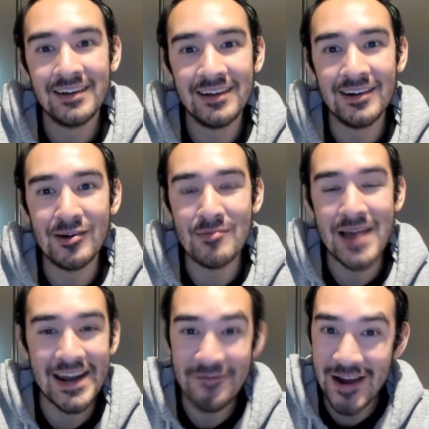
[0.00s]
Oh,
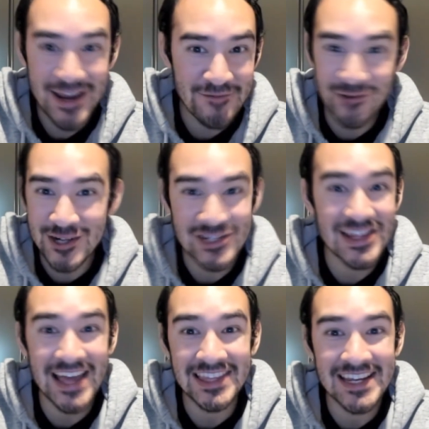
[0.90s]
man. If I hit
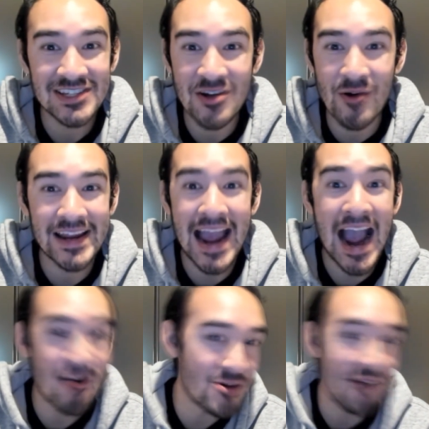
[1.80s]
friction, that thing is going
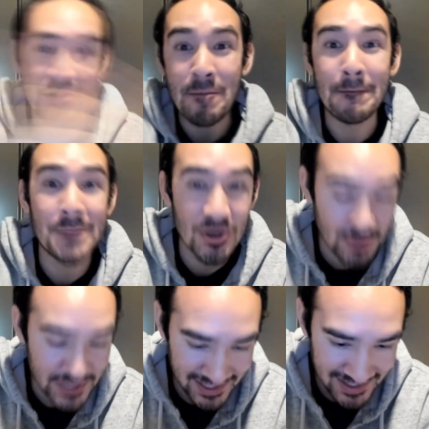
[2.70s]
out of the
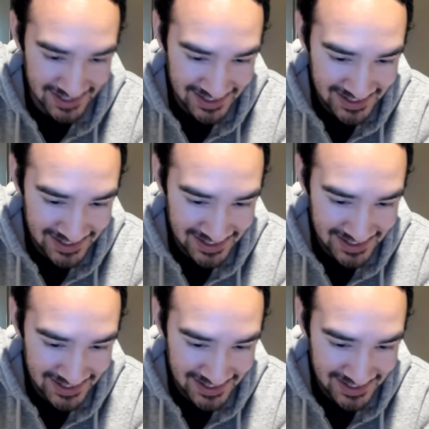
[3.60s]
building.